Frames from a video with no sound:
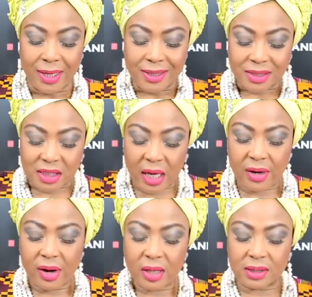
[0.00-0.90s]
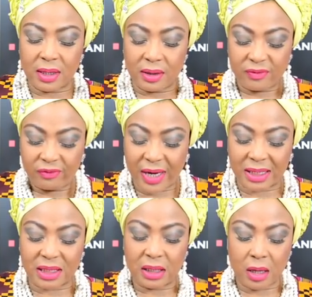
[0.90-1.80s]
seriously
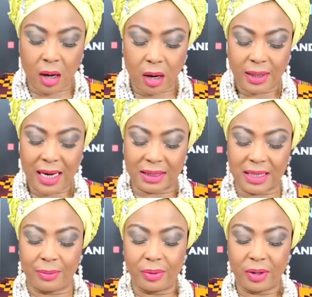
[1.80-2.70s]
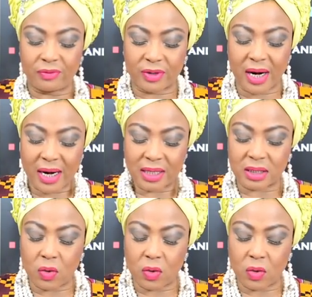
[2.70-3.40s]
reflecting on the example of Christ,